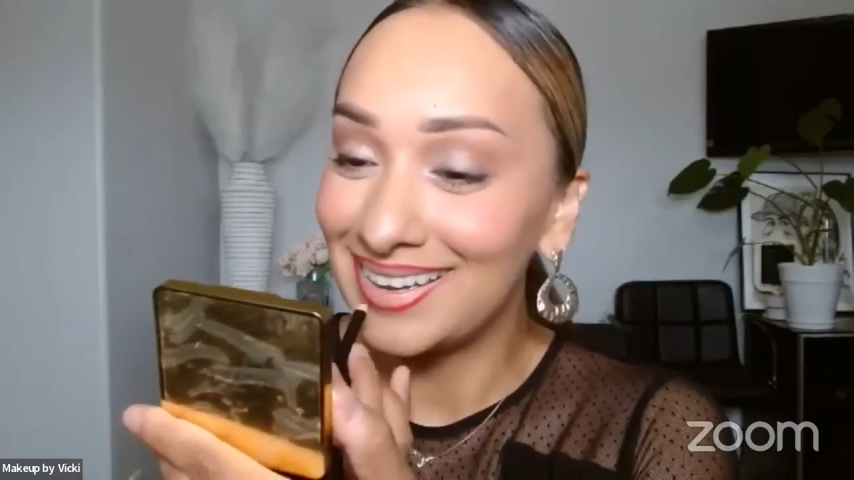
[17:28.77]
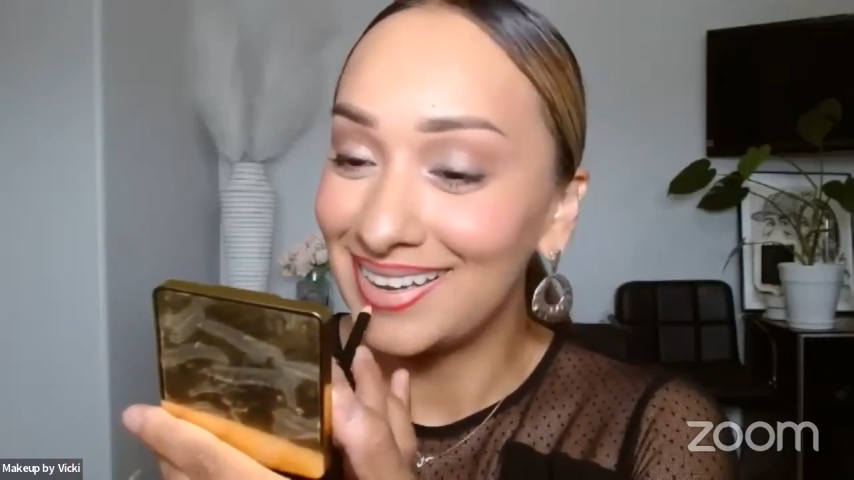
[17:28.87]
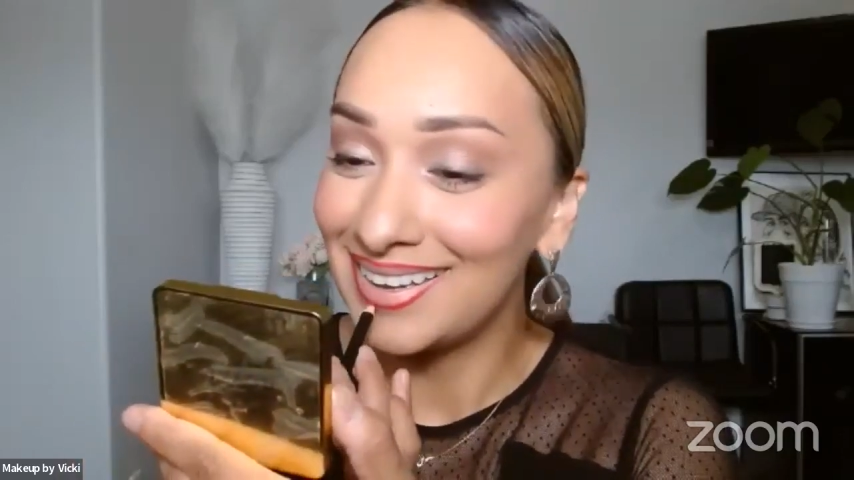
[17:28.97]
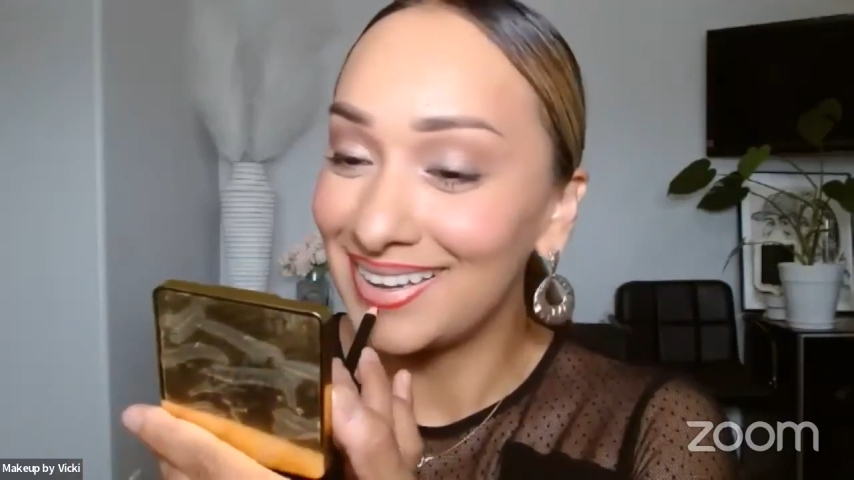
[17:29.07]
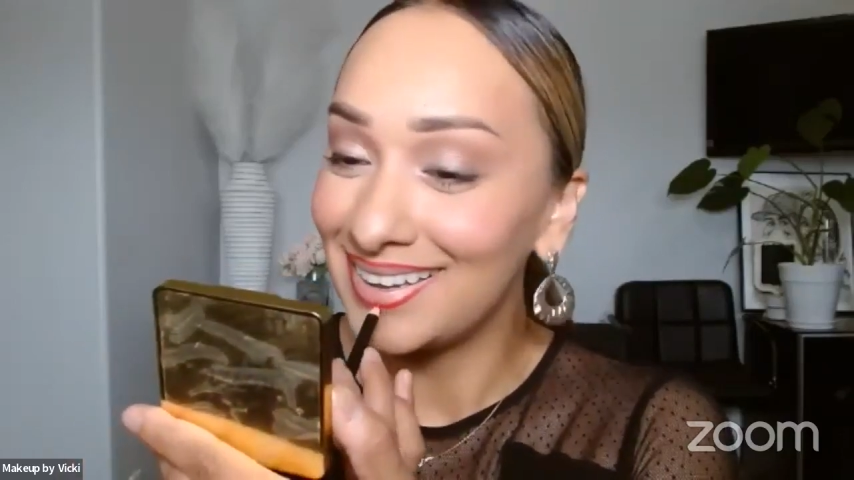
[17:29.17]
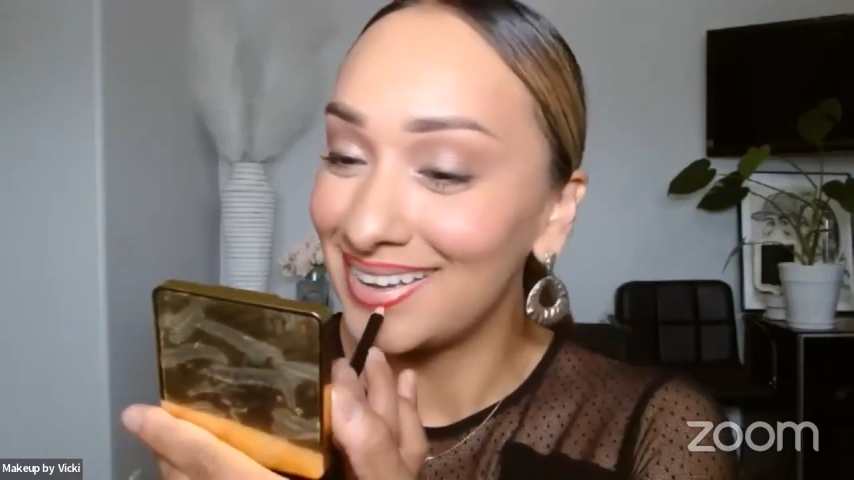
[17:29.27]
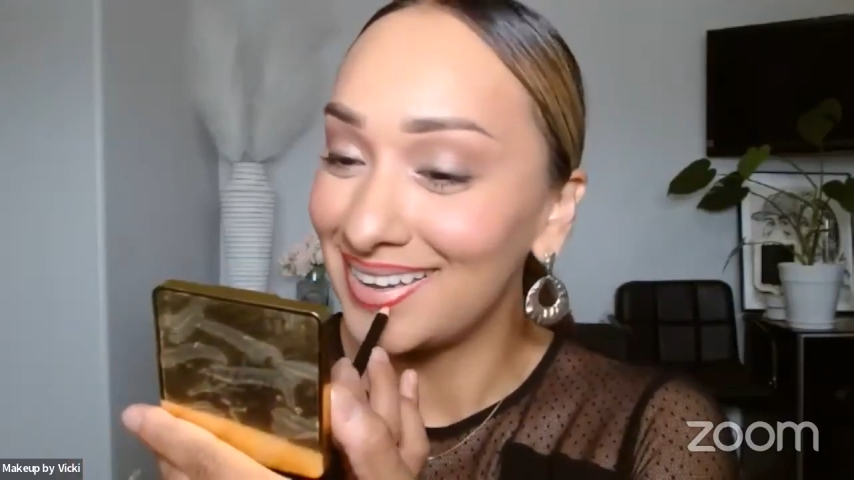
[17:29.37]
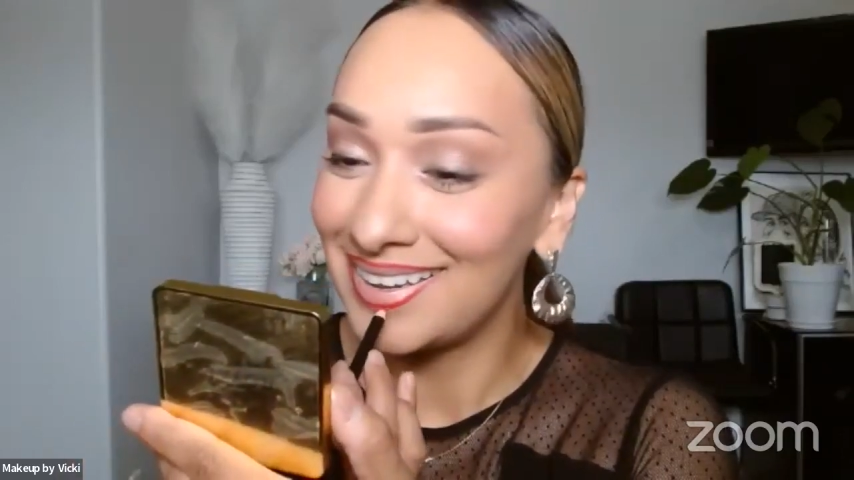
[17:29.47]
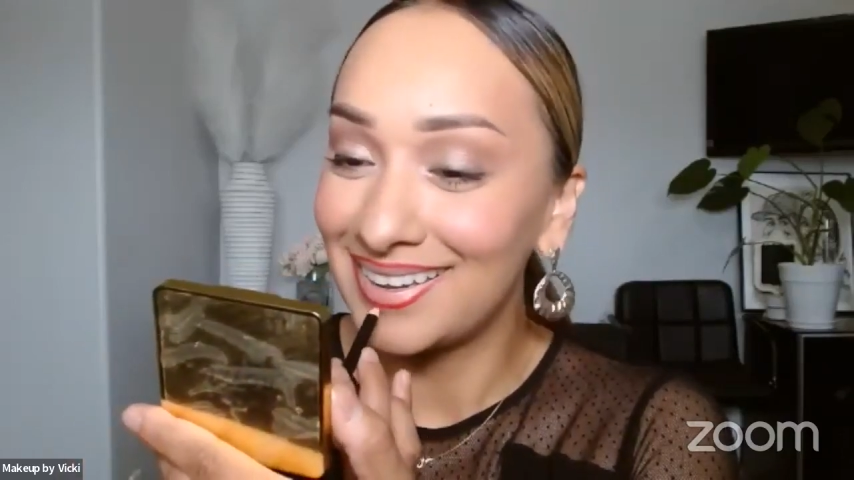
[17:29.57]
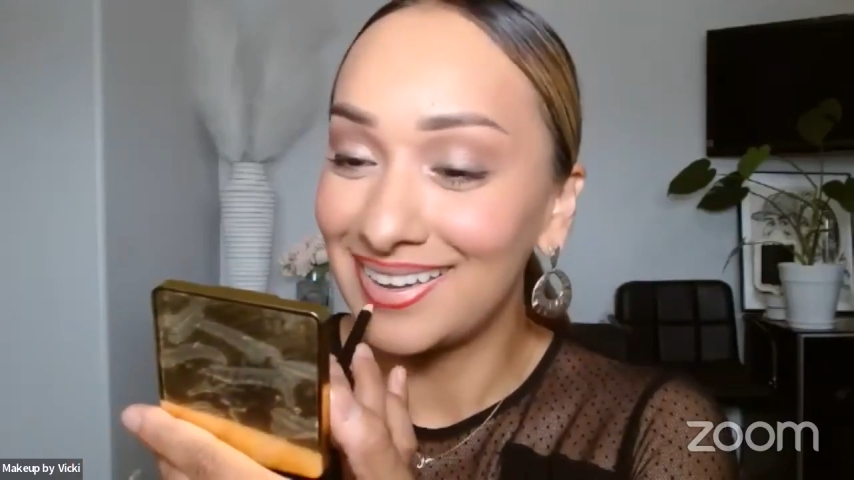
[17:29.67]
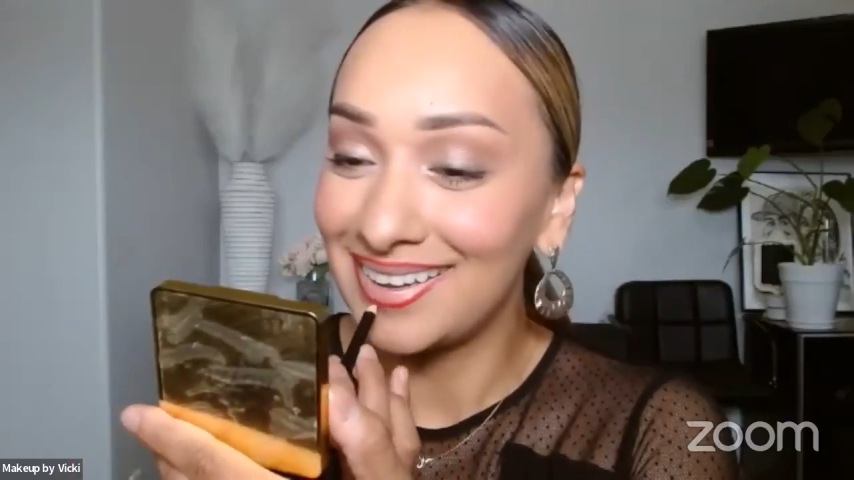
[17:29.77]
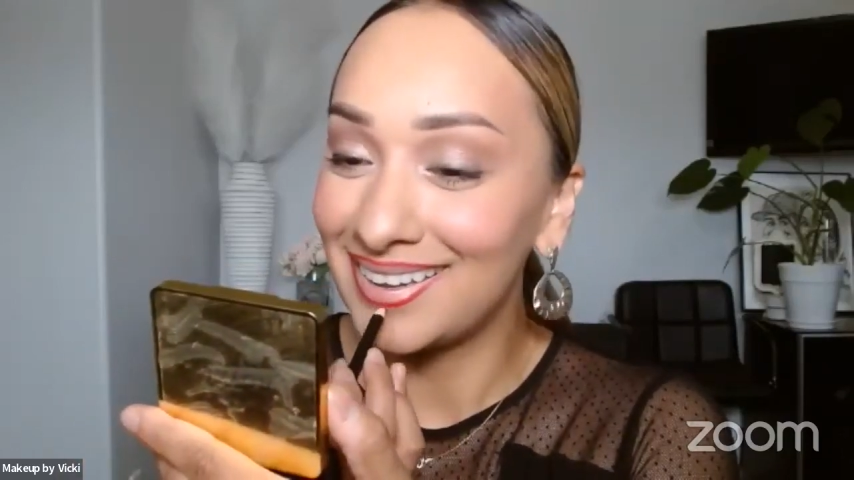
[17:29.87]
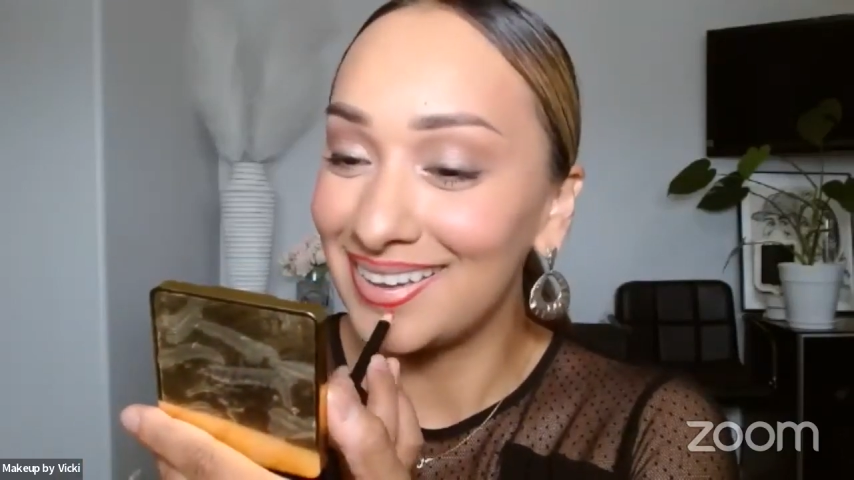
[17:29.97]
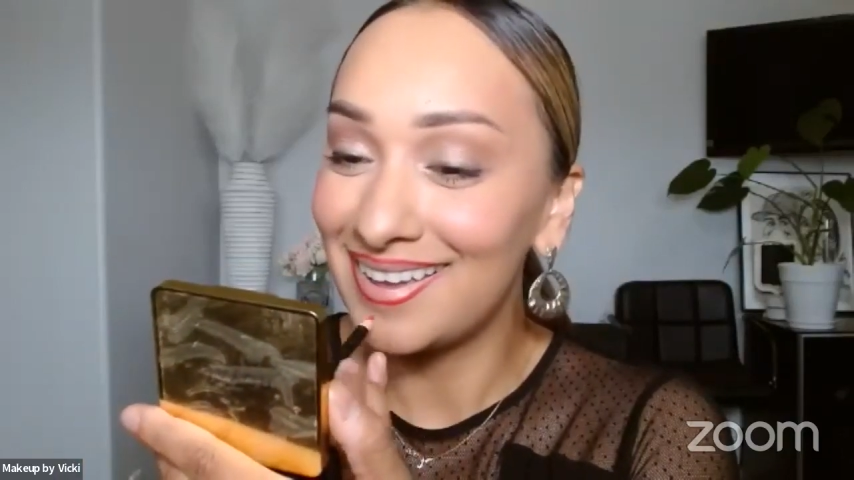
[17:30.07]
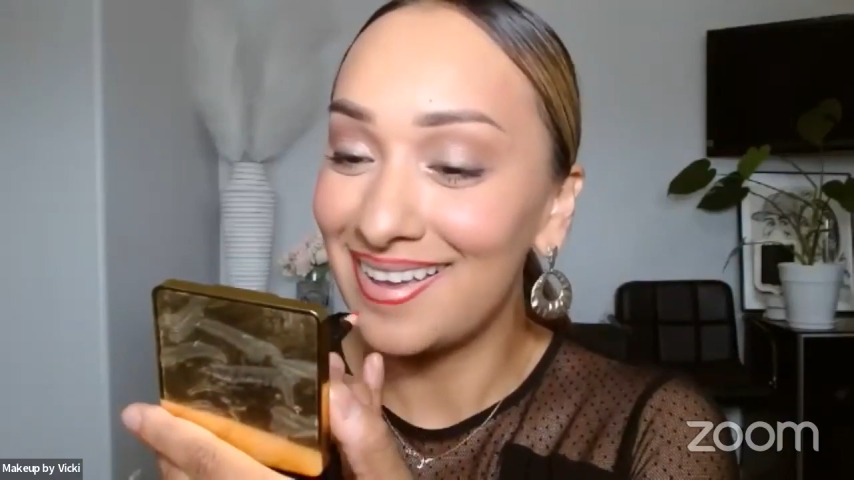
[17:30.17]
can't live without all the
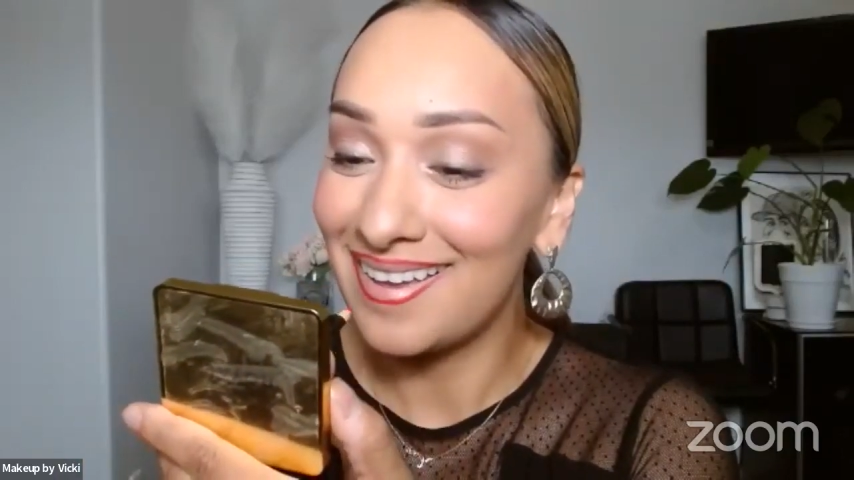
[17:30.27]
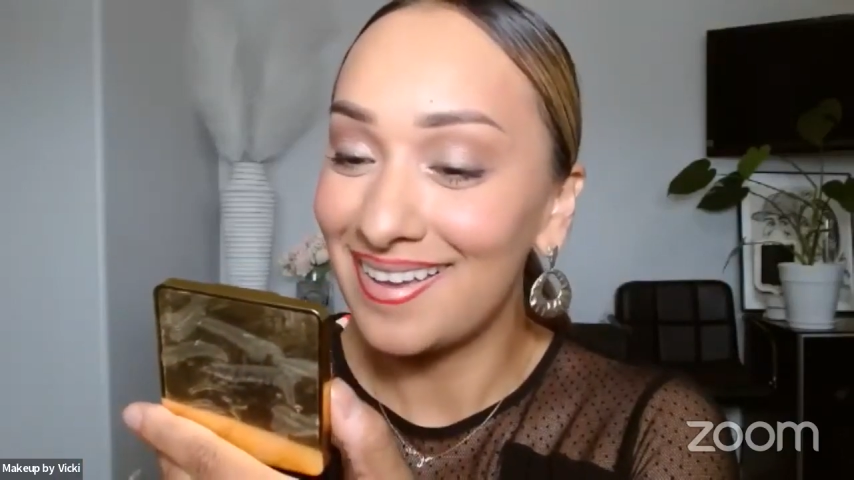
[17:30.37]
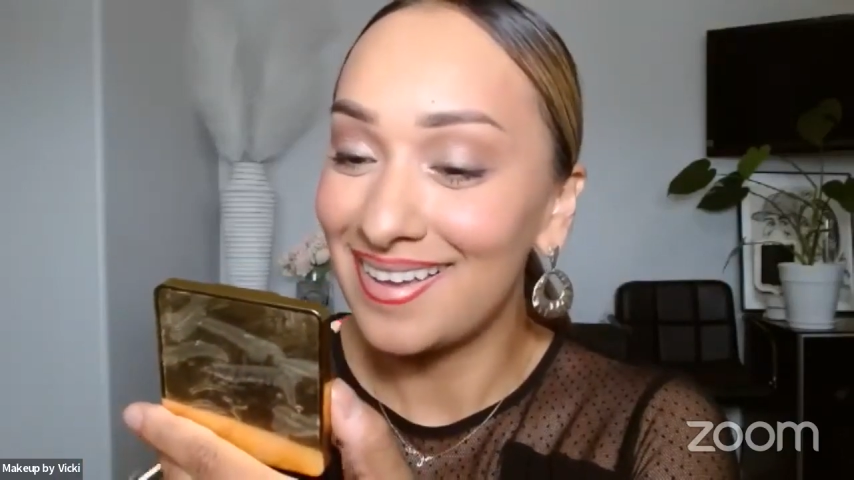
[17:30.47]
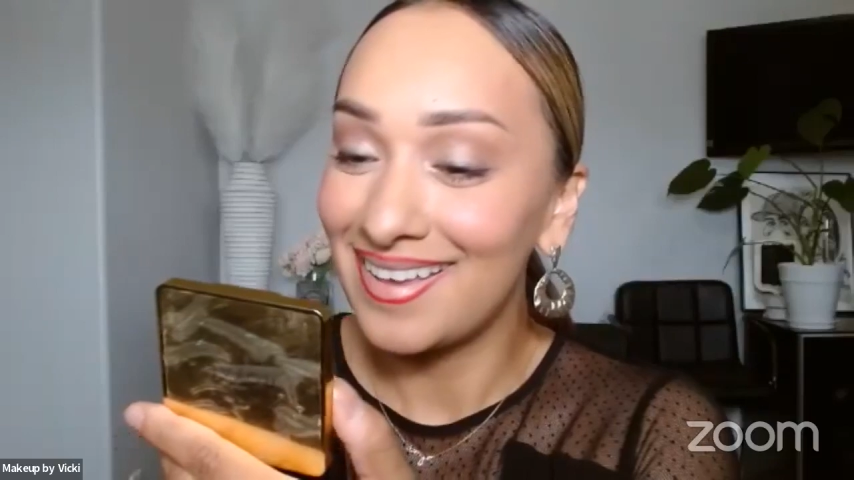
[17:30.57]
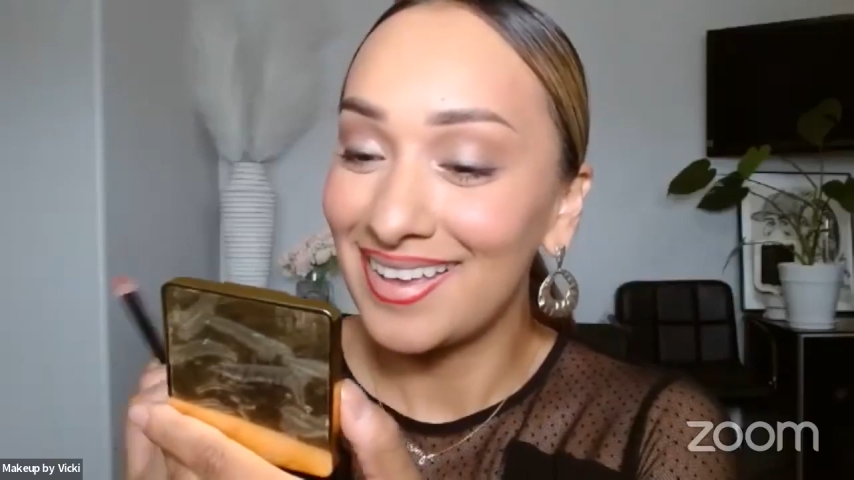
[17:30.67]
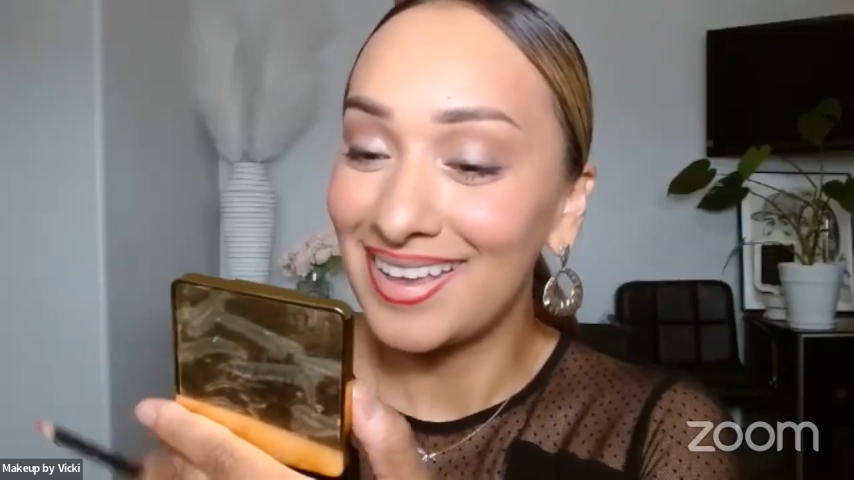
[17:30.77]
stuff that you teach us.